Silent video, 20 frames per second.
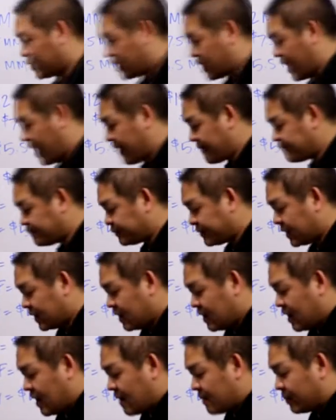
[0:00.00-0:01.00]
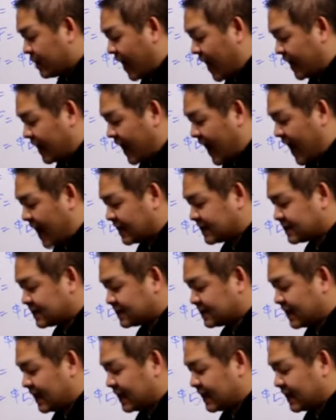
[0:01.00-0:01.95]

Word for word: Okay? Black Assets